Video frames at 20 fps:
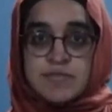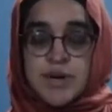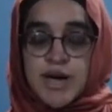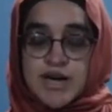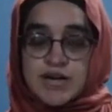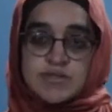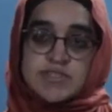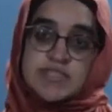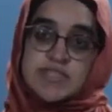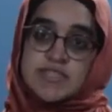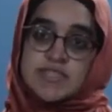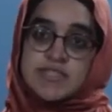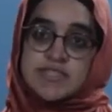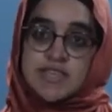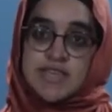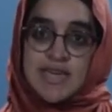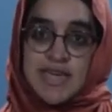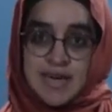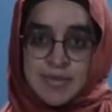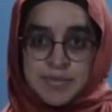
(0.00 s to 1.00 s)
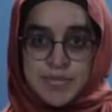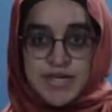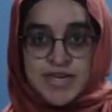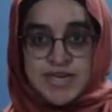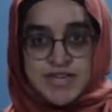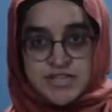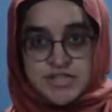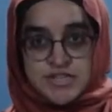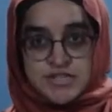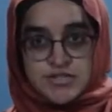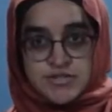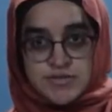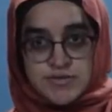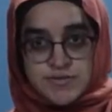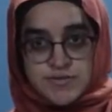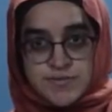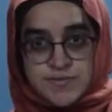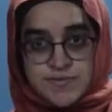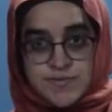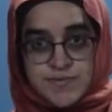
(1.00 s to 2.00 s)
biosensing
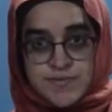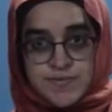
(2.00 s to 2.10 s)
applications.